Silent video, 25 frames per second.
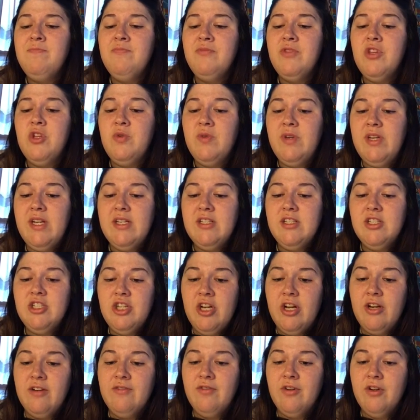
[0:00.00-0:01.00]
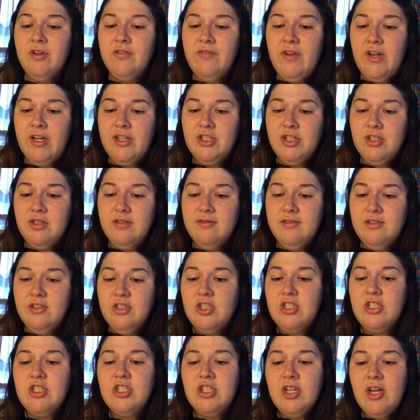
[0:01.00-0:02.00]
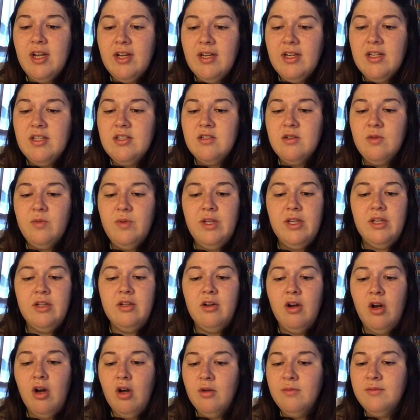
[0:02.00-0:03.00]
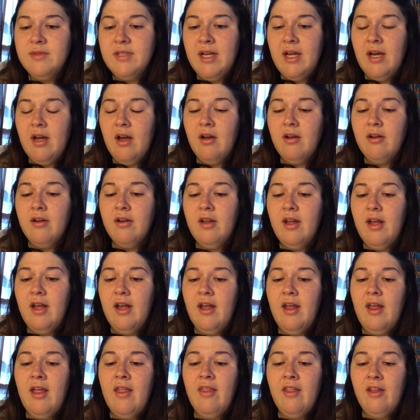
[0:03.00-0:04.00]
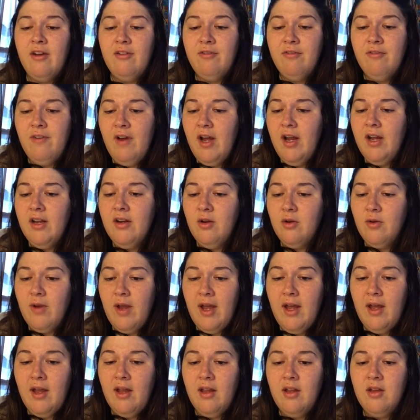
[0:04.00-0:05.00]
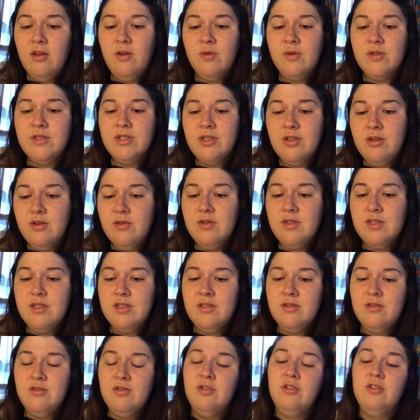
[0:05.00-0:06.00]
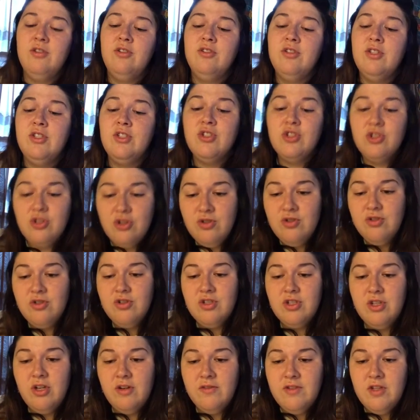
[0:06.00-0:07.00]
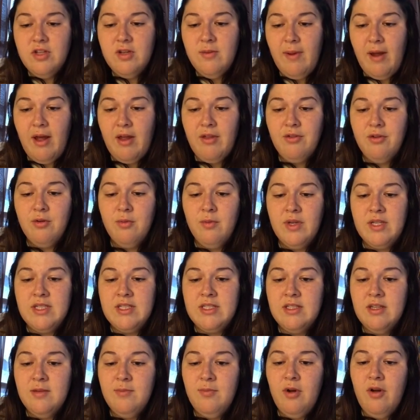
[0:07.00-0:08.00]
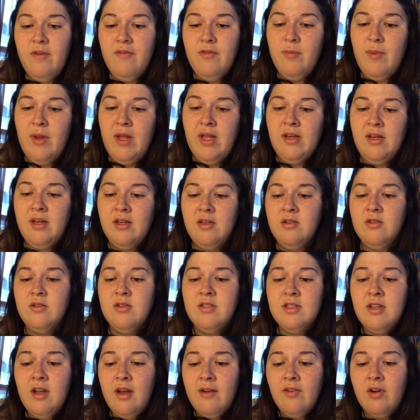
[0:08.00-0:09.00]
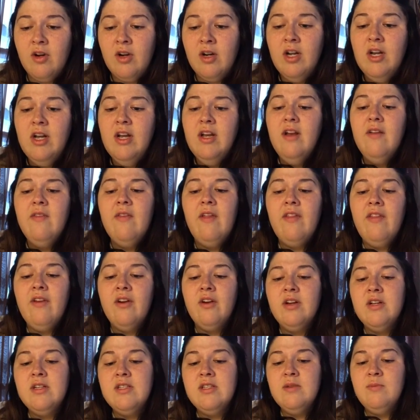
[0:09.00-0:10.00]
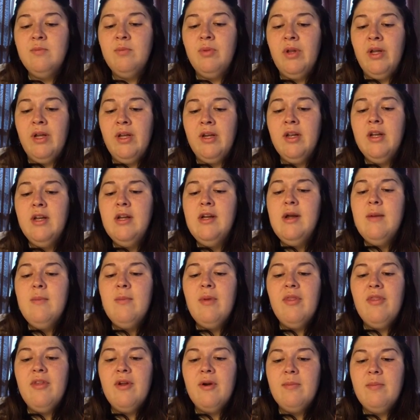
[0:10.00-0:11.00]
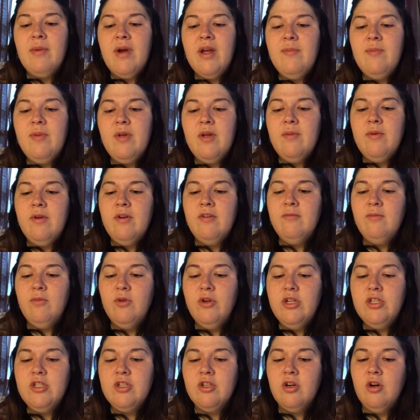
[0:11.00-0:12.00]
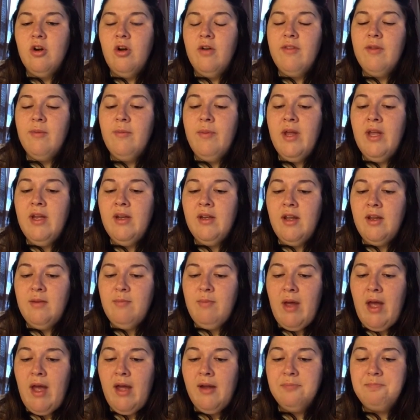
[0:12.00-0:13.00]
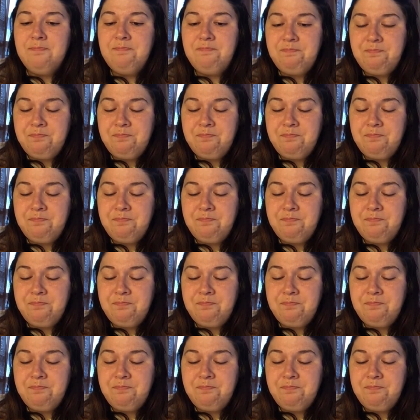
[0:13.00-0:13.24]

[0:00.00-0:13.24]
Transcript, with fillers: You need to check for infection. Just check it so we can calm down and then find okay, you excuse, the, excuse yourself to the bathroom and slip off the band aid to discover that there isn't blood, but there might be a bit of moisture on the band aid pad.